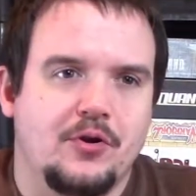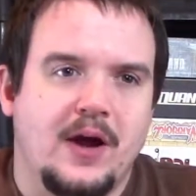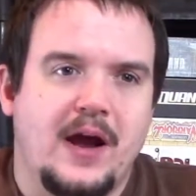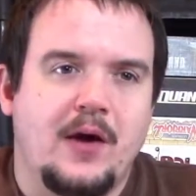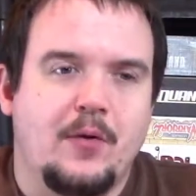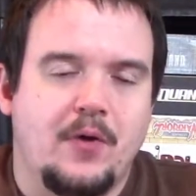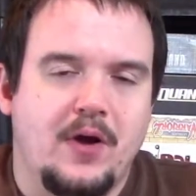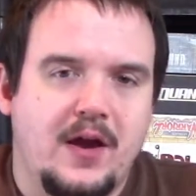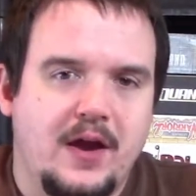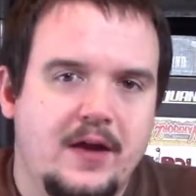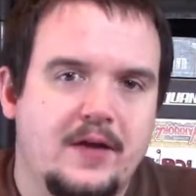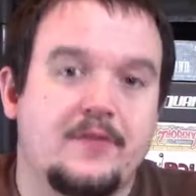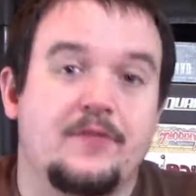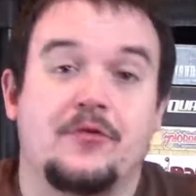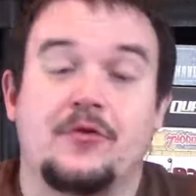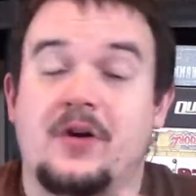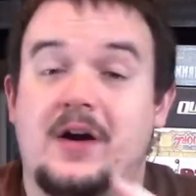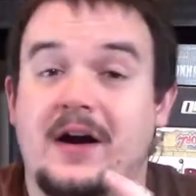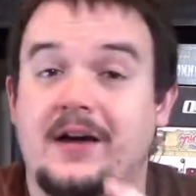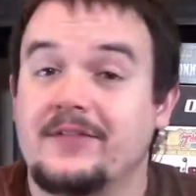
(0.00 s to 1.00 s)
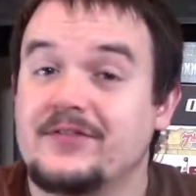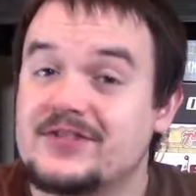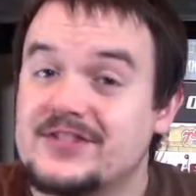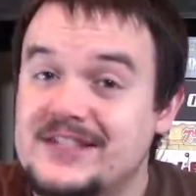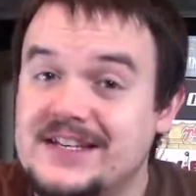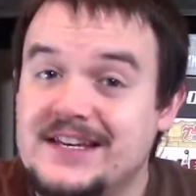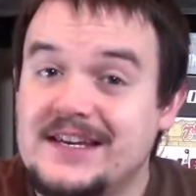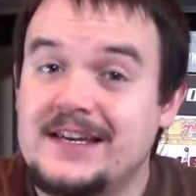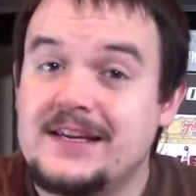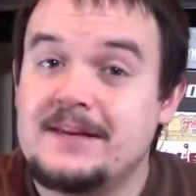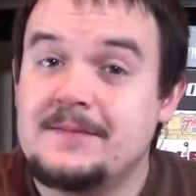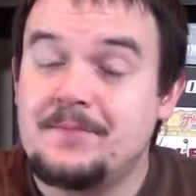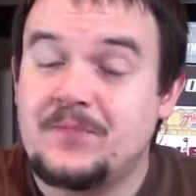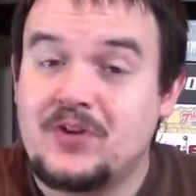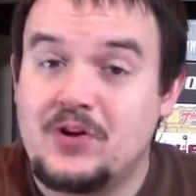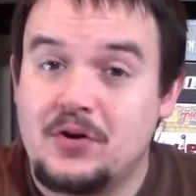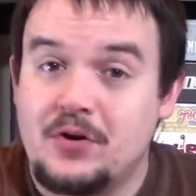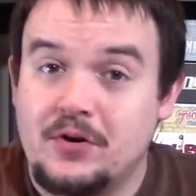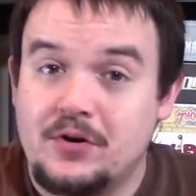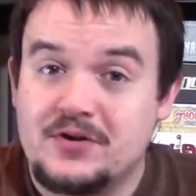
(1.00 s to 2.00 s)
However, I've seen
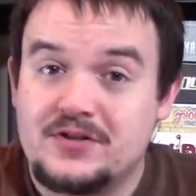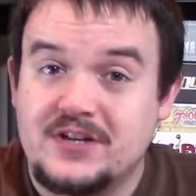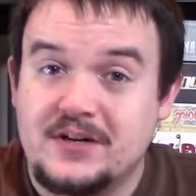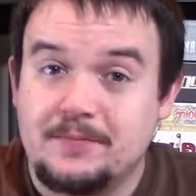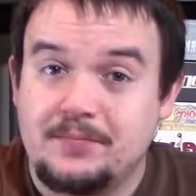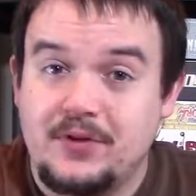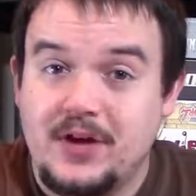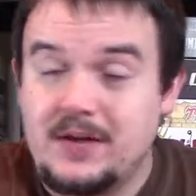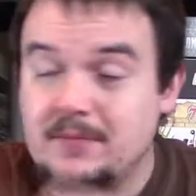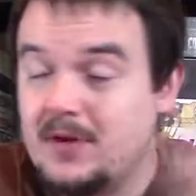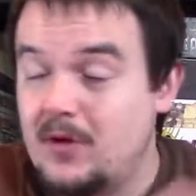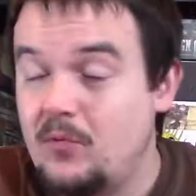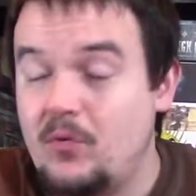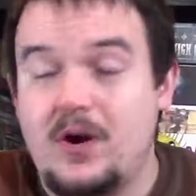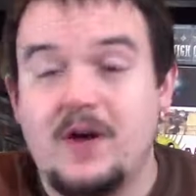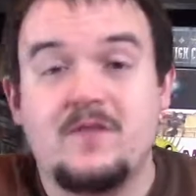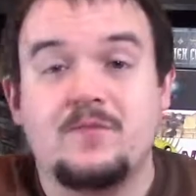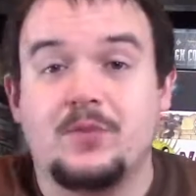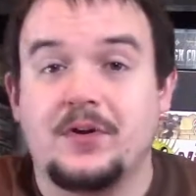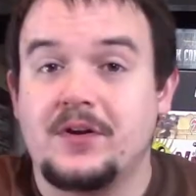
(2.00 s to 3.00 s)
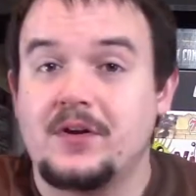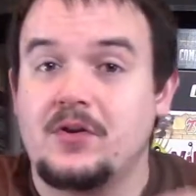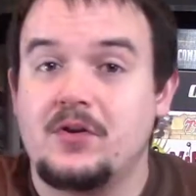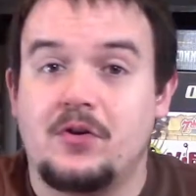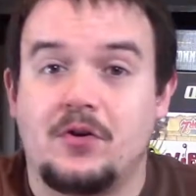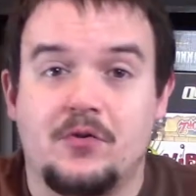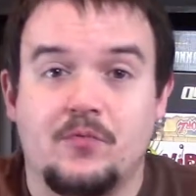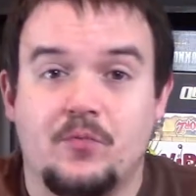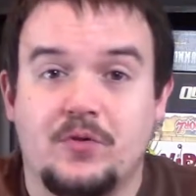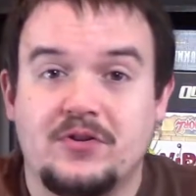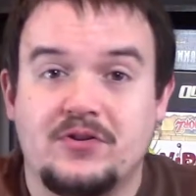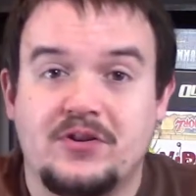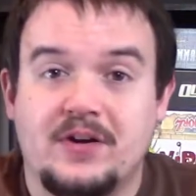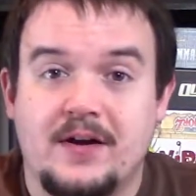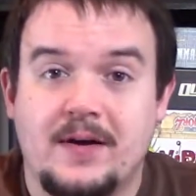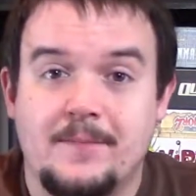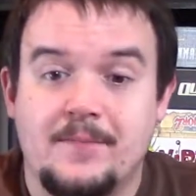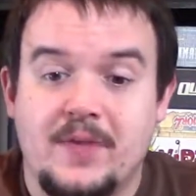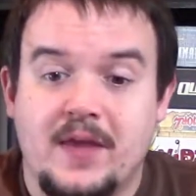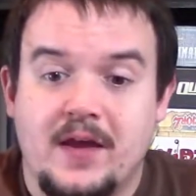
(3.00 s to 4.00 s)
cards get played. My wife played a card one
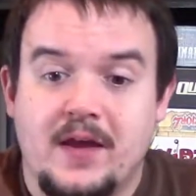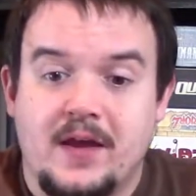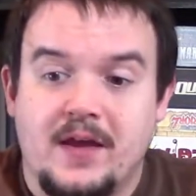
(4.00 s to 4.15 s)
time.